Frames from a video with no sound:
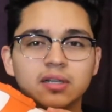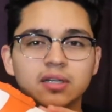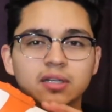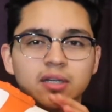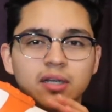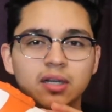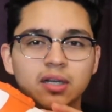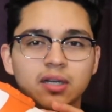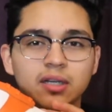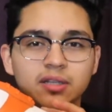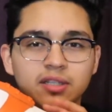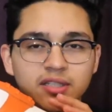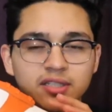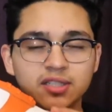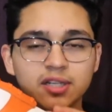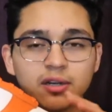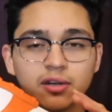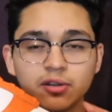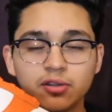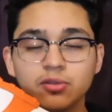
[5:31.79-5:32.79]
uh, the
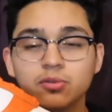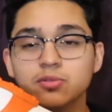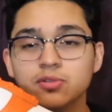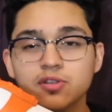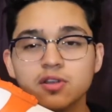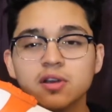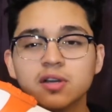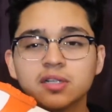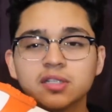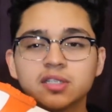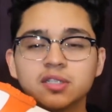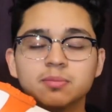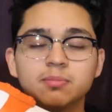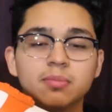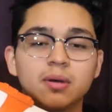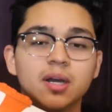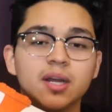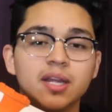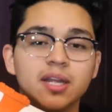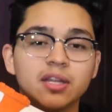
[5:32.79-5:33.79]
Syracuse dunks,
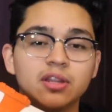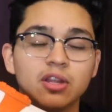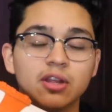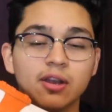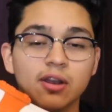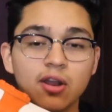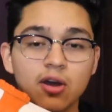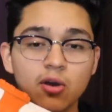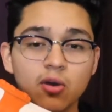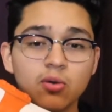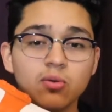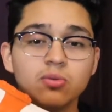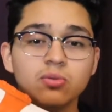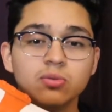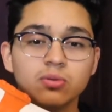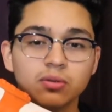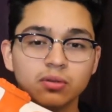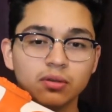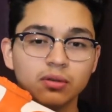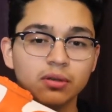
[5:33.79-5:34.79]
but in the low
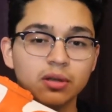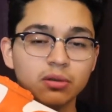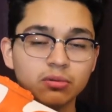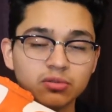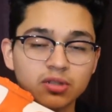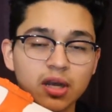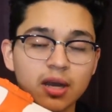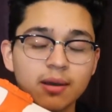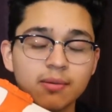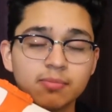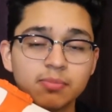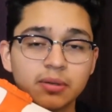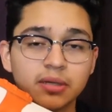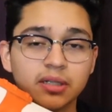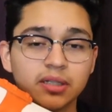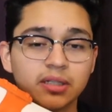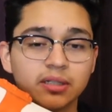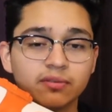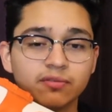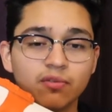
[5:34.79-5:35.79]
low top
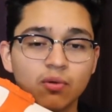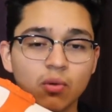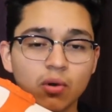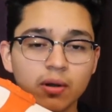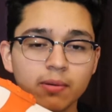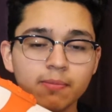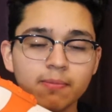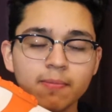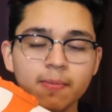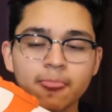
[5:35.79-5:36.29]
uh, form,